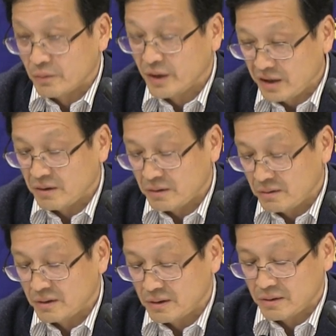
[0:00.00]
we
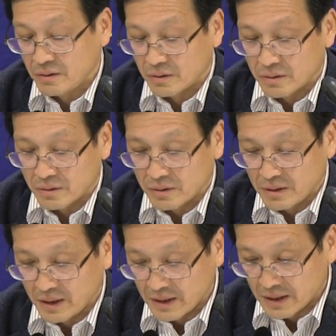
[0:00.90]

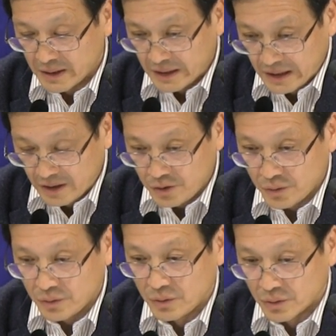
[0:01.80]
need
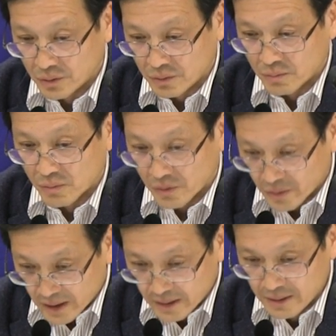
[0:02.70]
to know
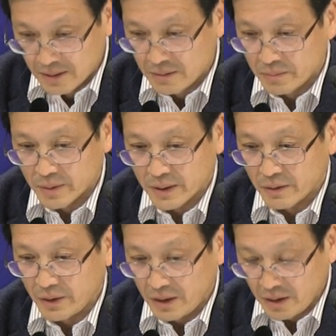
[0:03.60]
more, but
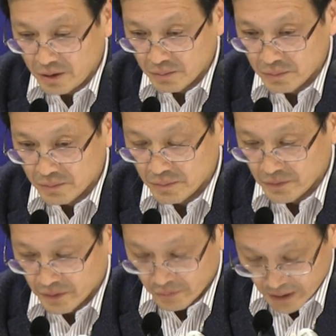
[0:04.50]
we
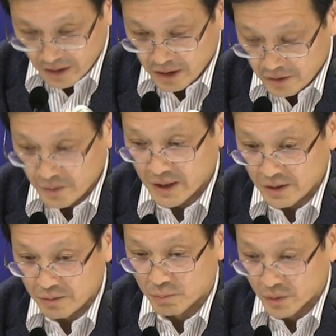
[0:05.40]
need to
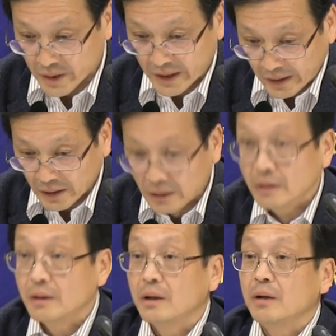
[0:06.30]
get more data,
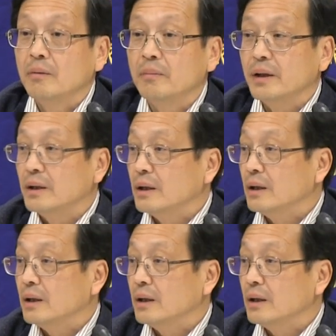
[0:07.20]
but